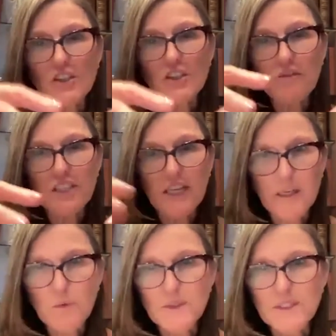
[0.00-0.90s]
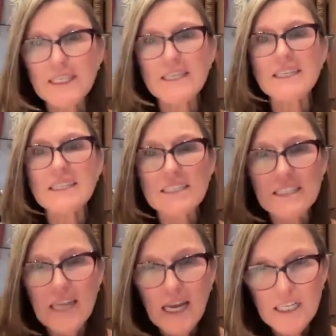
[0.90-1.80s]
oversight, they will see
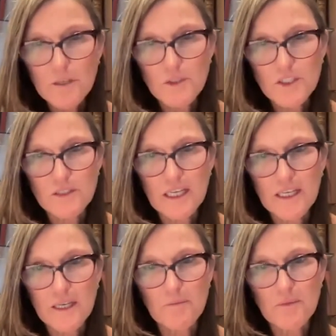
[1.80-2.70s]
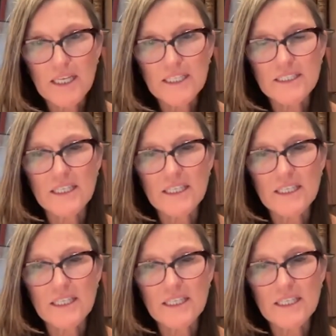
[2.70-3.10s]
exactly what's taking place